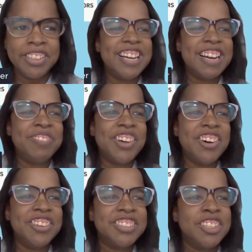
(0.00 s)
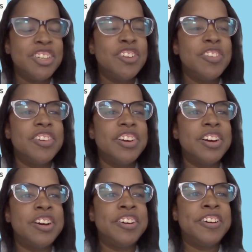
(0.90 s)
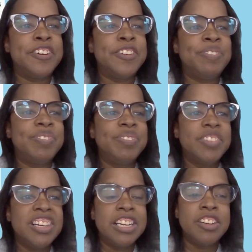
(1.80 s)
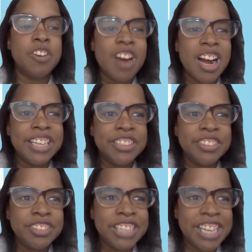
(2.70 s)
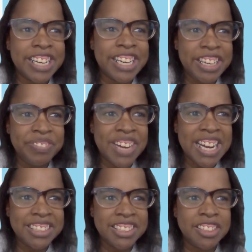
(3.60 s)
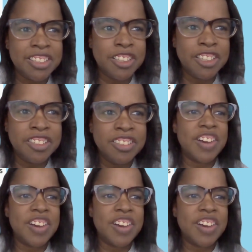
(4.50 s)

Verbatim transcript: I'm also um, an Ohio Tech Ambassador.